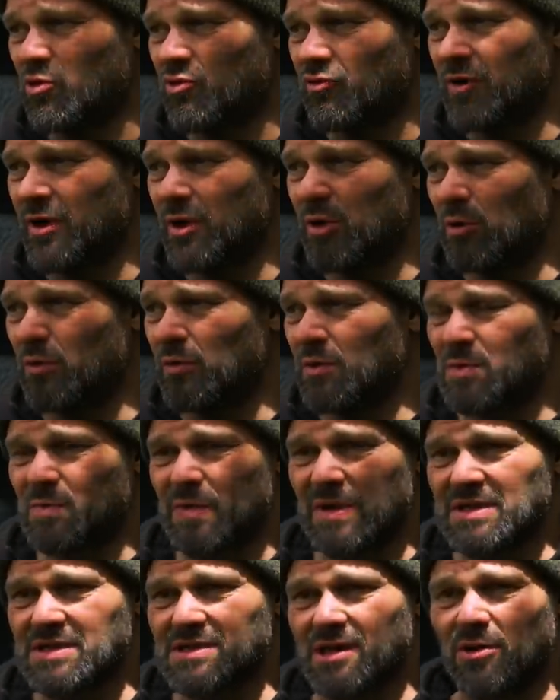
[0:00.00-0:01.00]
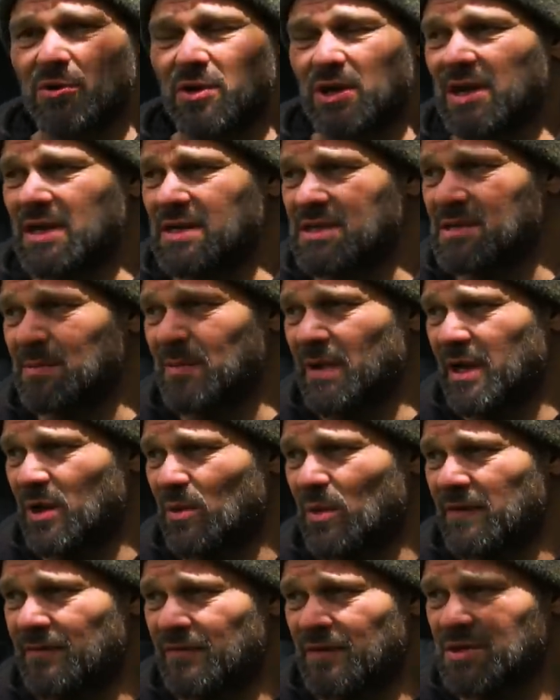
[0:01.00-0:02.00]
krill that's been soaking in some
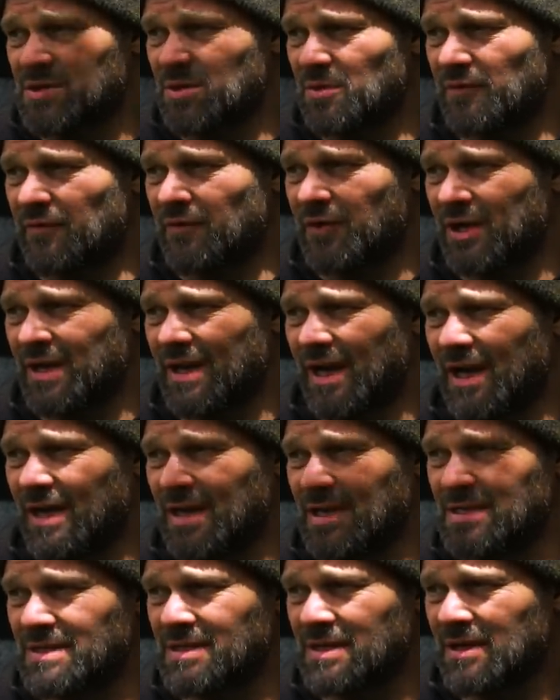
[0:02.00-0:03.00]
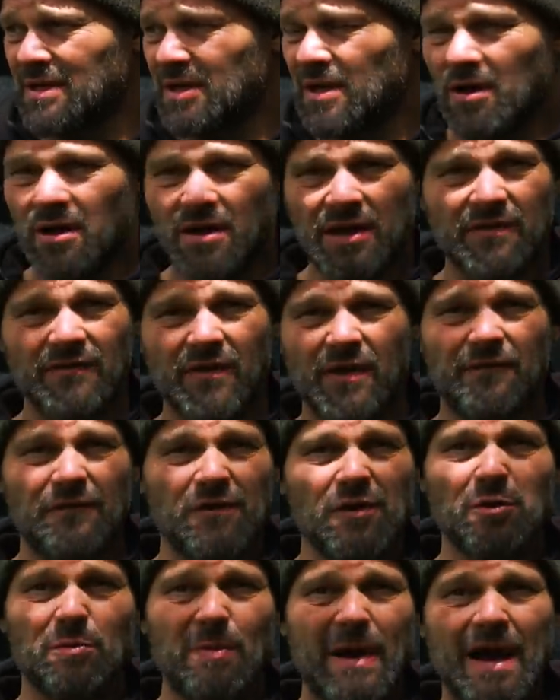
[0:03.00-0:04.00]
liquid for 2 or 3 days. I'll give it a
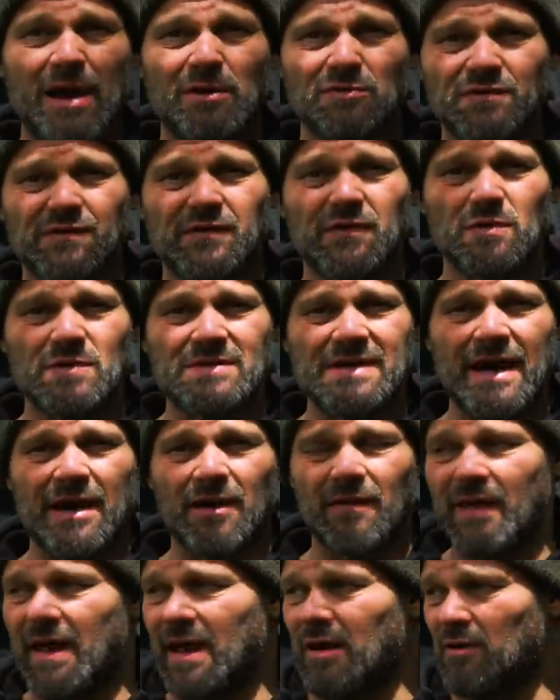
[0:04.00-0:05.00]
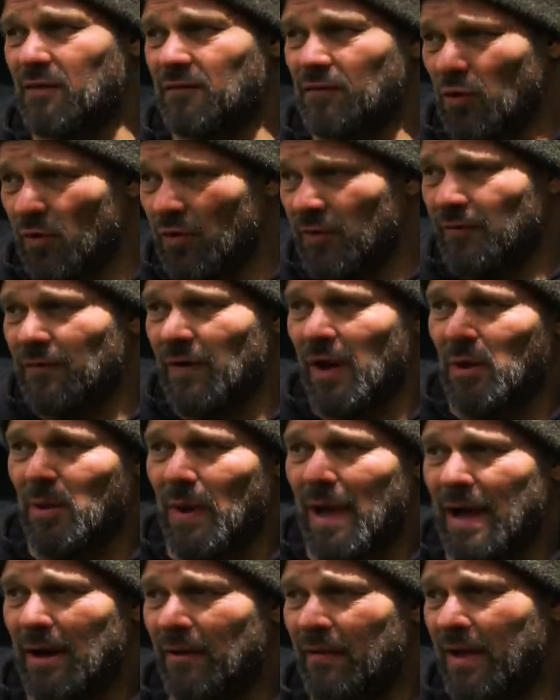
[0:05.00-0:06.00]
few pouchfuls out there. I've got the
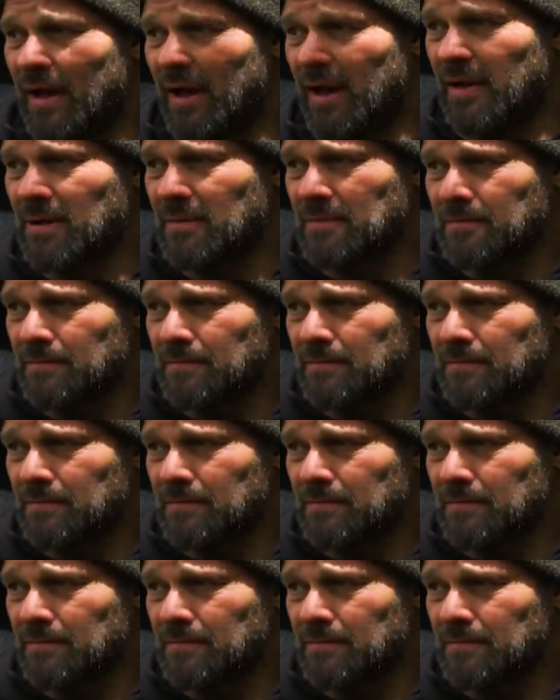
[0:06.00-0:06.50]
float out there.